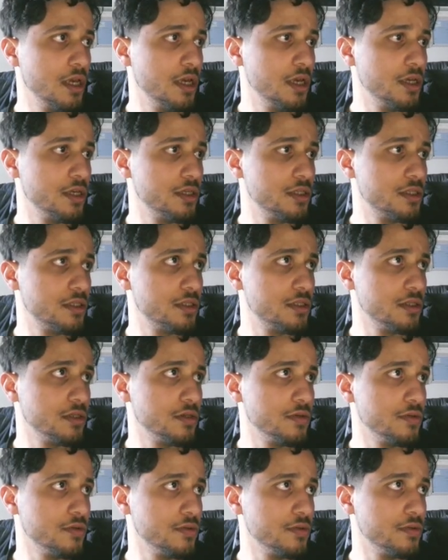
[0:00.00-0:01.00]

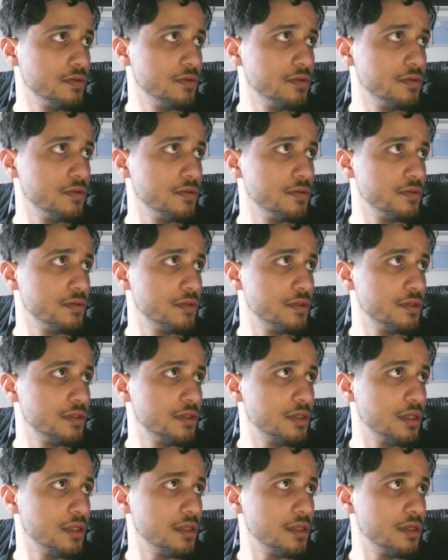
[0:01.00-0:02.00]
so
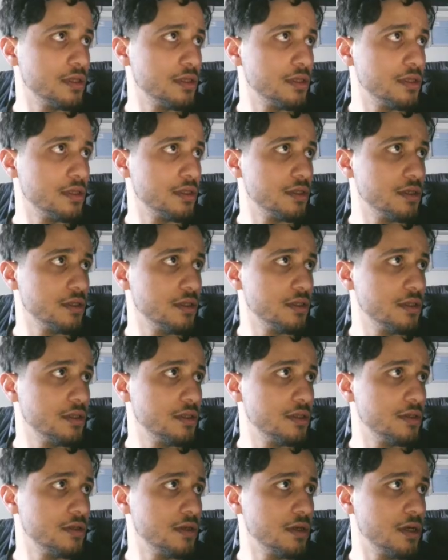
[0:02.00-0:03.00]

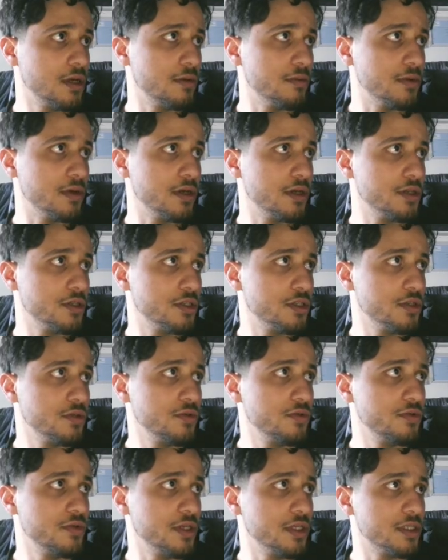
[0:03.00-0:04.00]
I'm gonna show
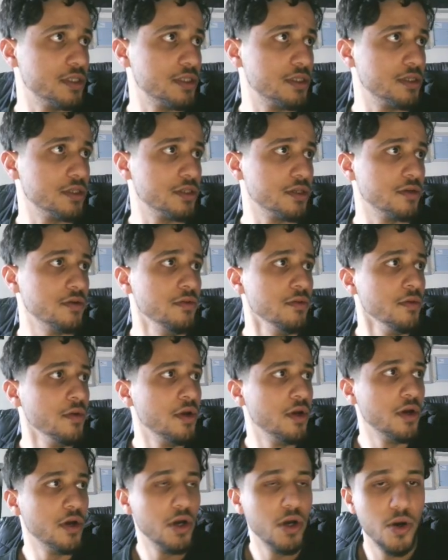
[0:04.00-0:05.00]
you. Yes, so
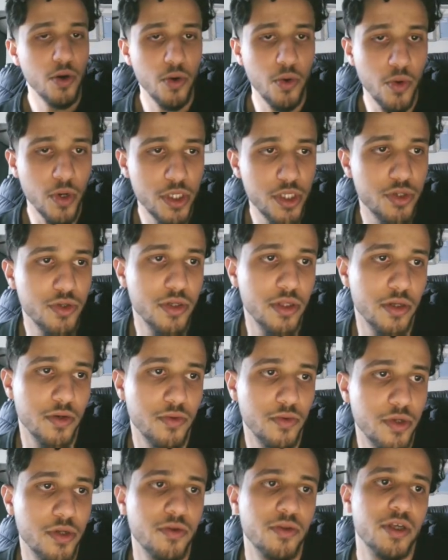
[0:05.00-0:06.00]
what we know
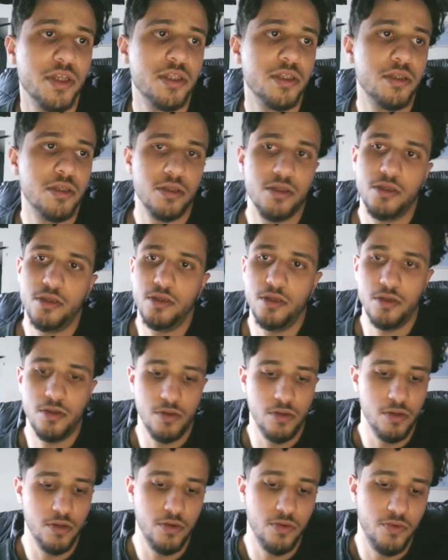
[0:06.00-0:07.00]
that
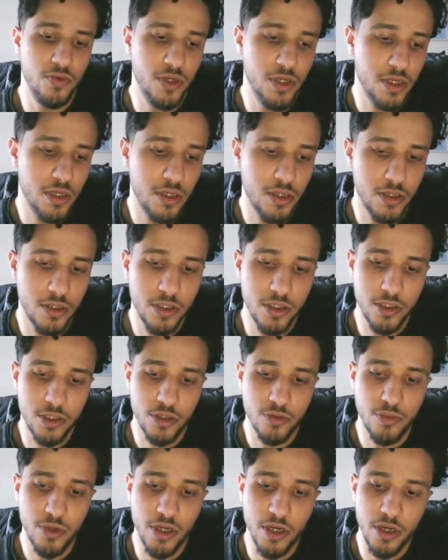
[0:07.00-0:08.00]
we're gonna
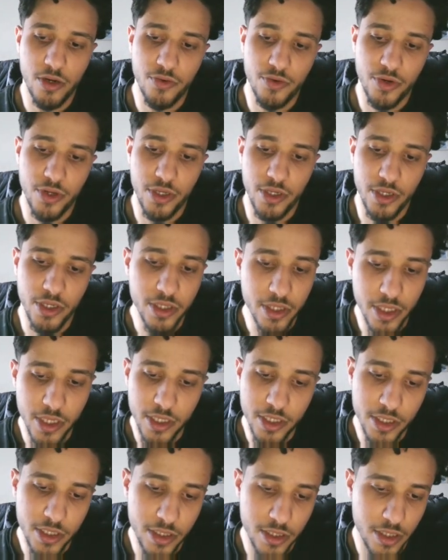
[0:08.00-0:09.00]
start by our
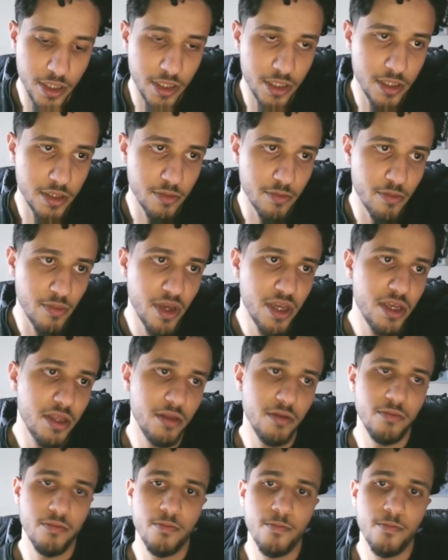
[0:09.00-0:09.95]
index, that's main.